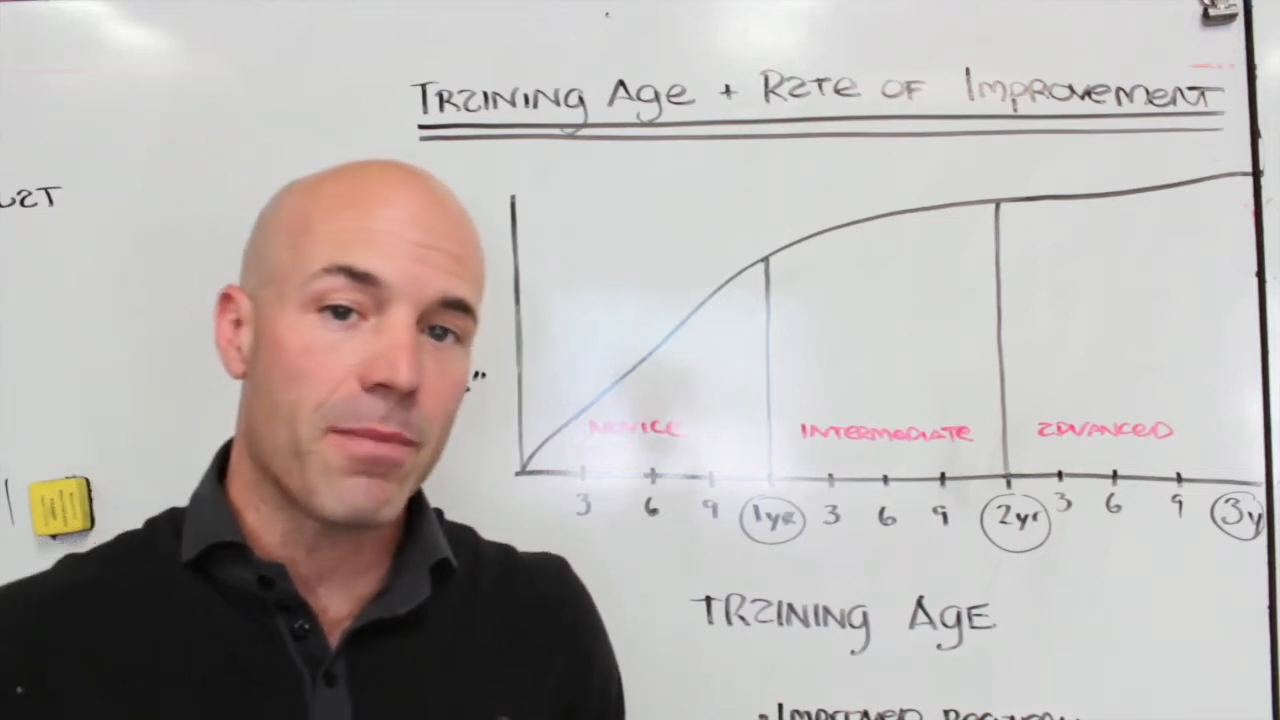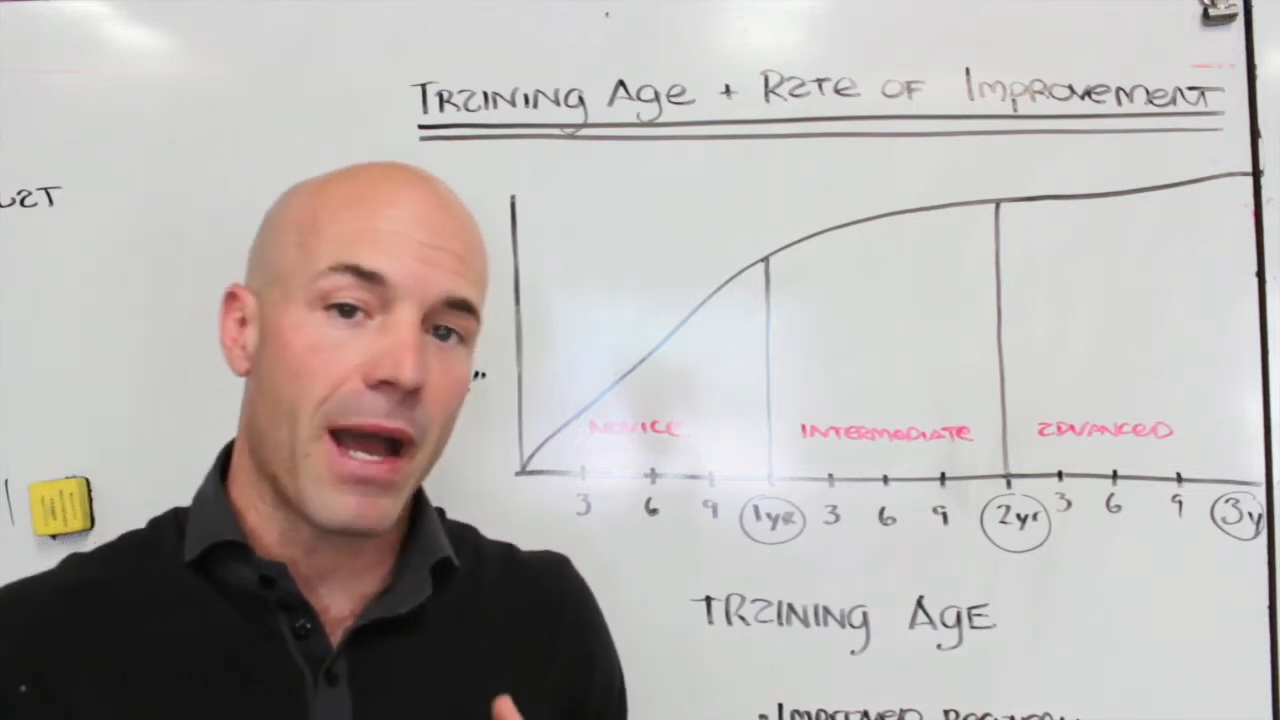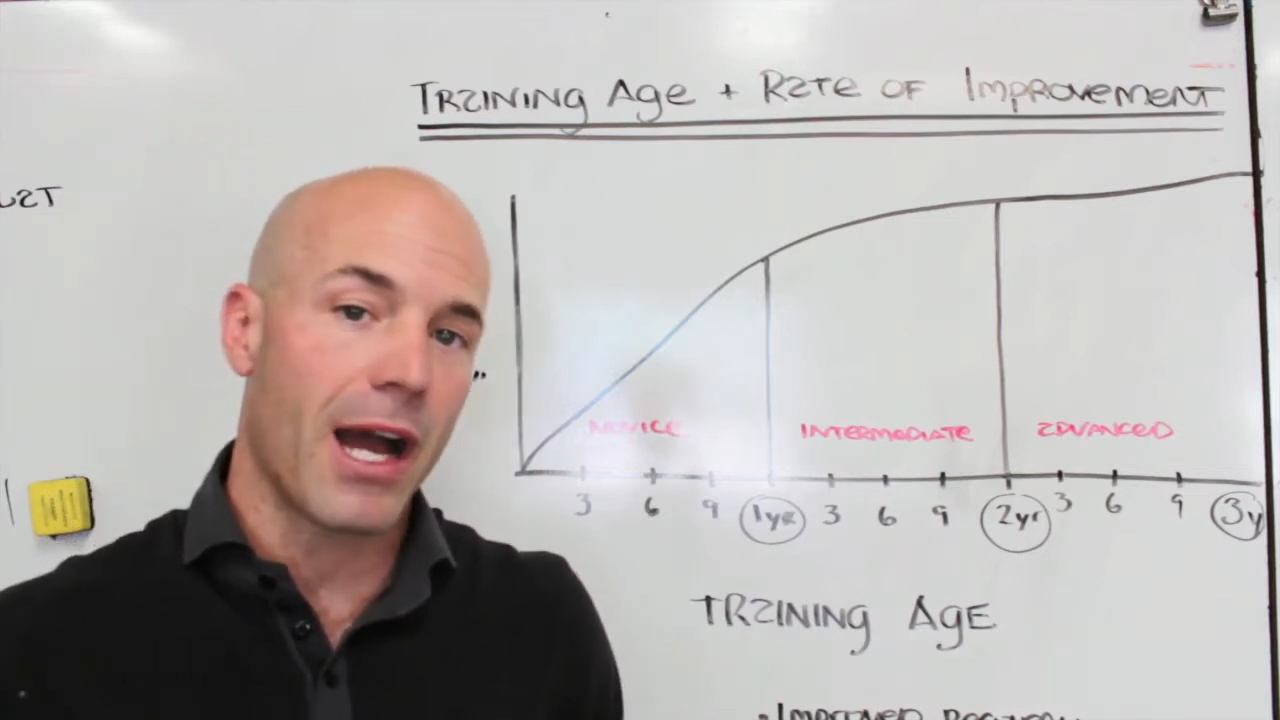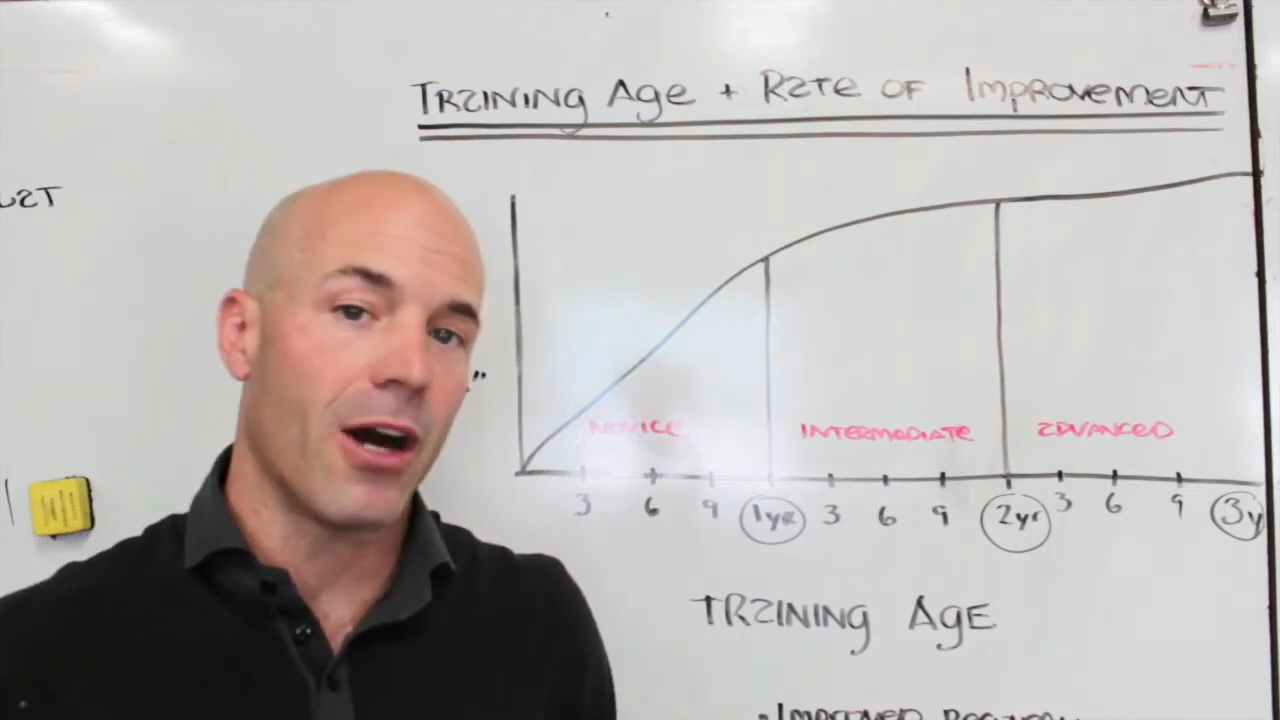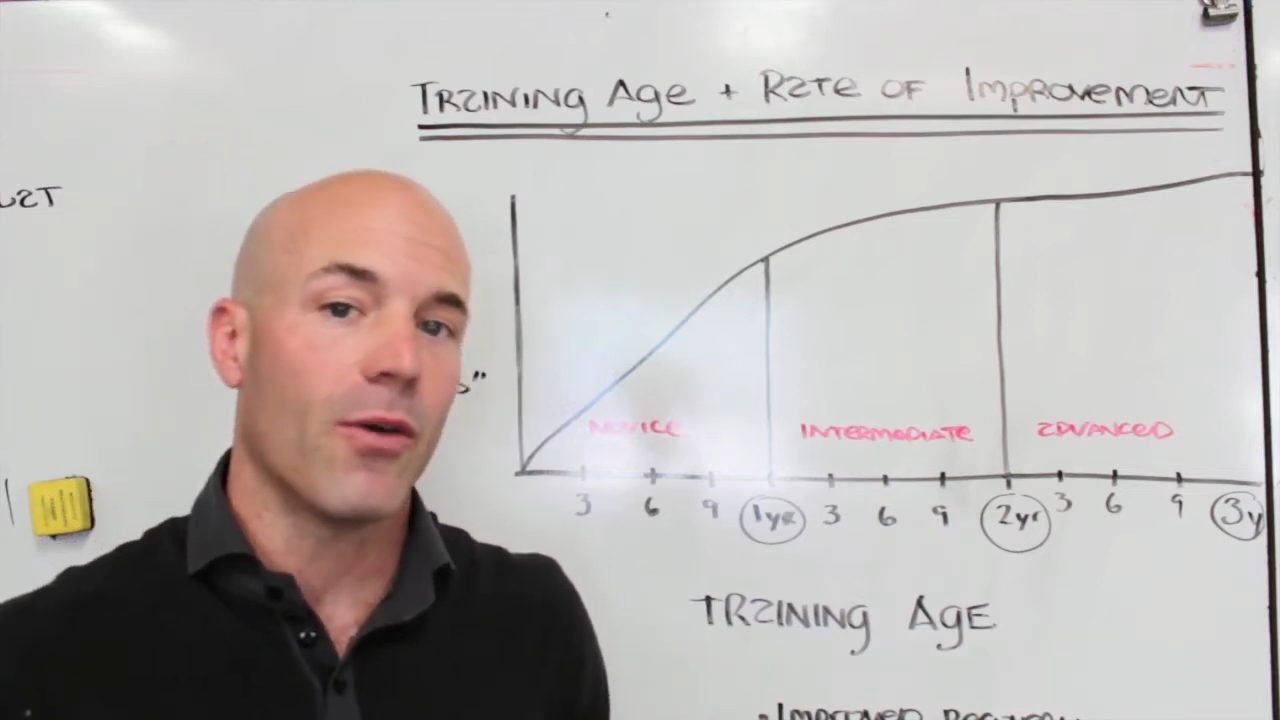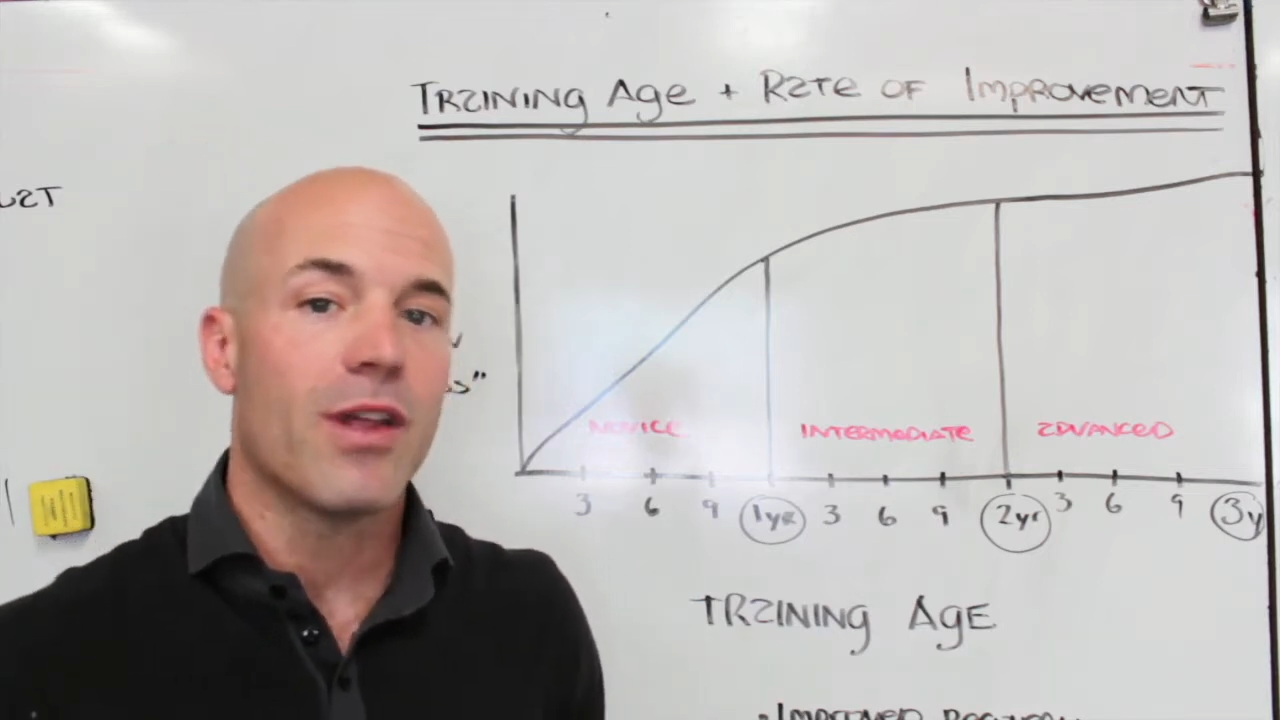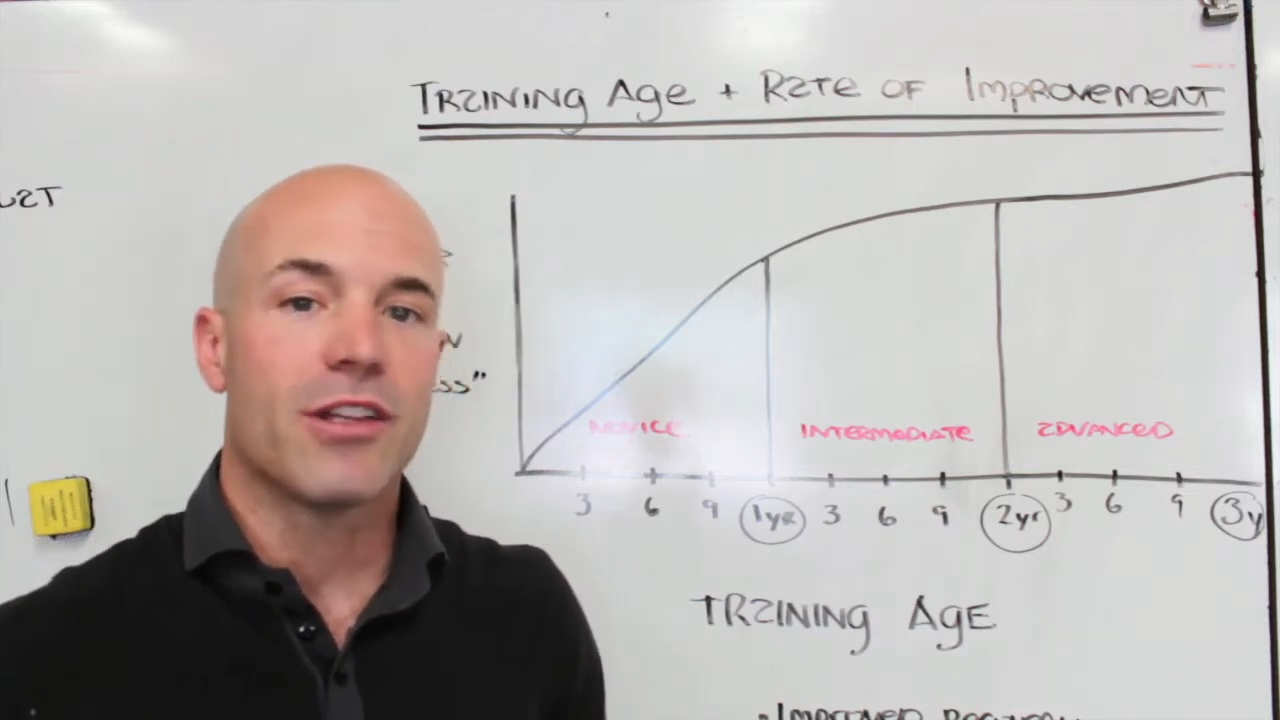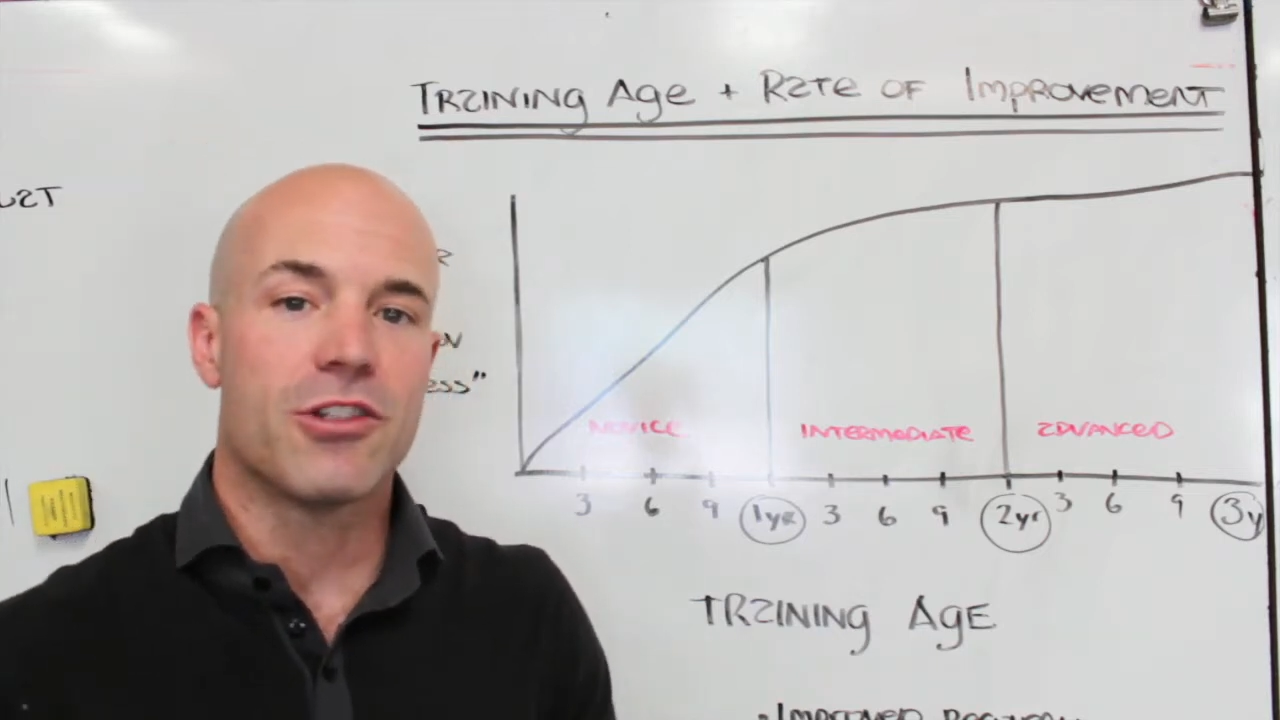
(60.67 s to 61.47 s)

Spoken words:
pound